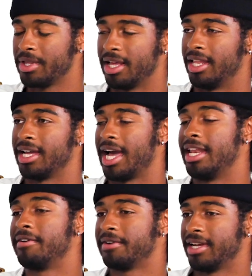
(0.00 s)
and like I
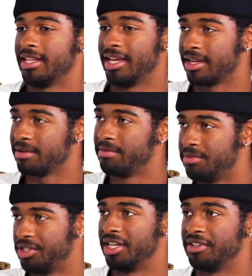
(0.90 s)
never got like
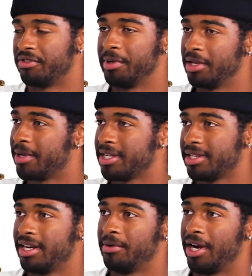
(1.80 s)
judged for being a black
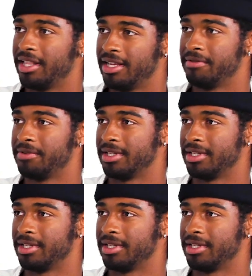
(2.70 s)
skater where I live.